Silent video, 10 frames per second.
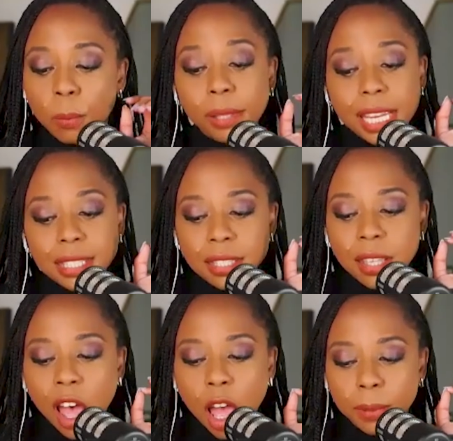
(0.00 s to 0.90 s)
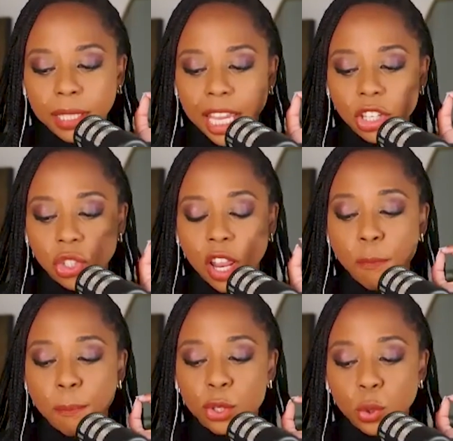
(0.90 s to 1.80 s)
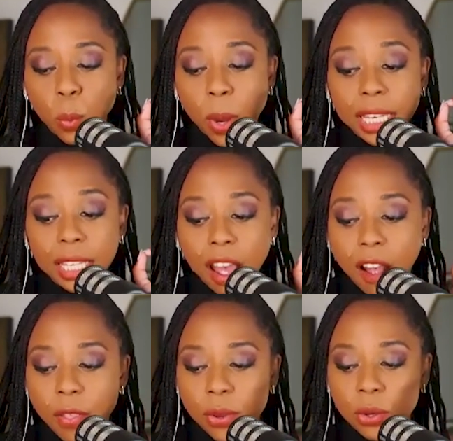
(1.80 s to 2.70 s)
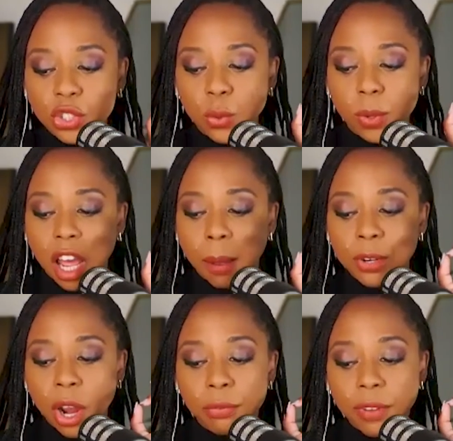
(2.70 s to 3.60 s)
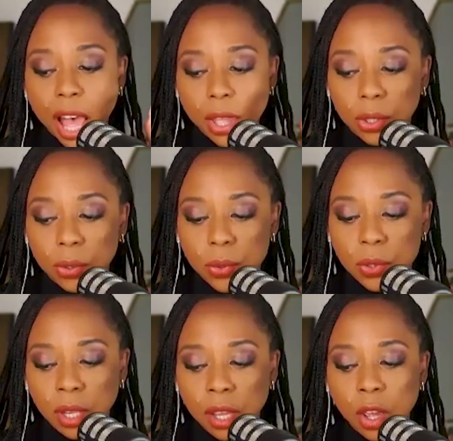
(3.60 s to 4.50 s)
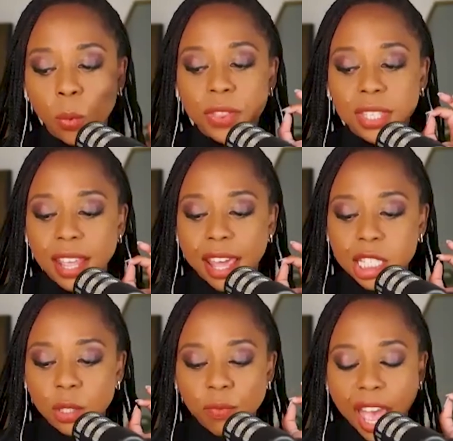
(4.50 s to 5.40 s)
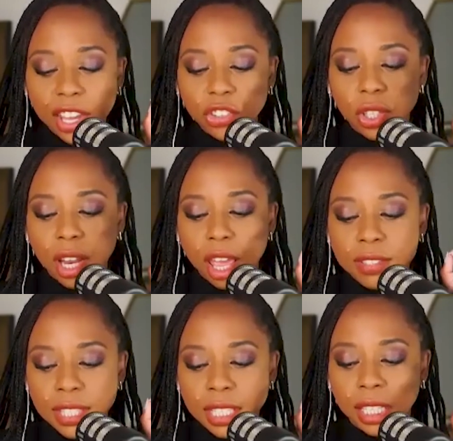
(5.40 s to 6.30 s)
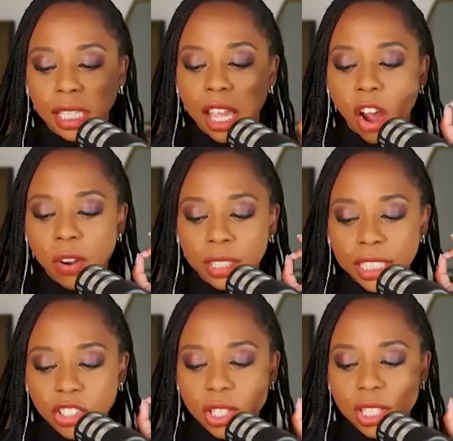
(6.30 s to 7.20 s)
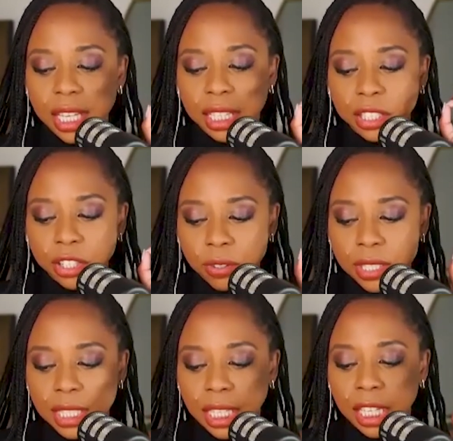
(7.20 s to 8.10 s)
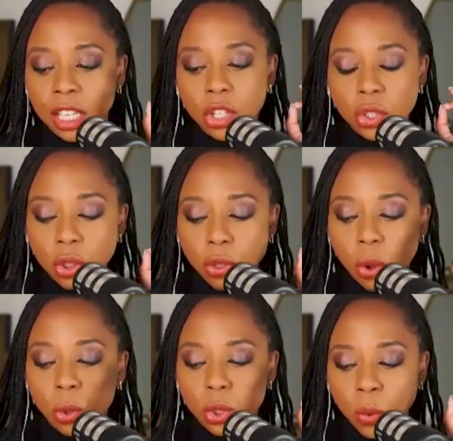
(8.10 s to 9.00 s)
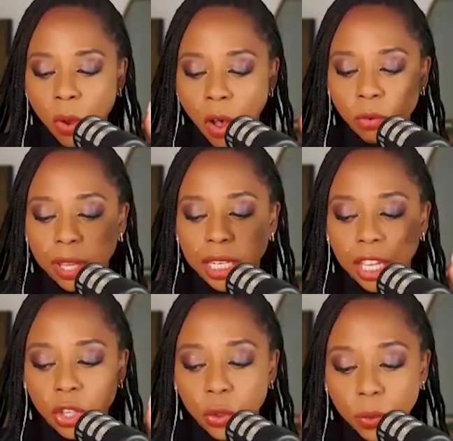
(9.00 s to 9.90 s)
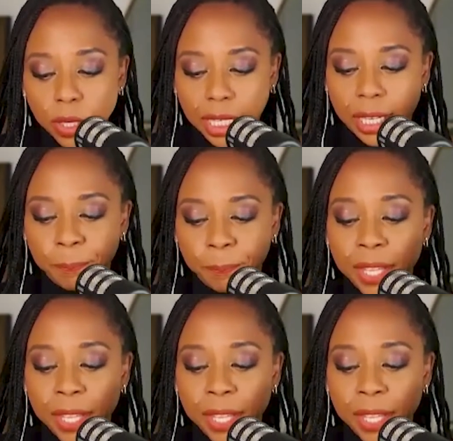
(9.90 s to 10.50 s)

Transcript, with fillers: replaces the obligation of persuading others to adopt our values with the satisfaction of signaling our allegiance and literacy to those who already agree.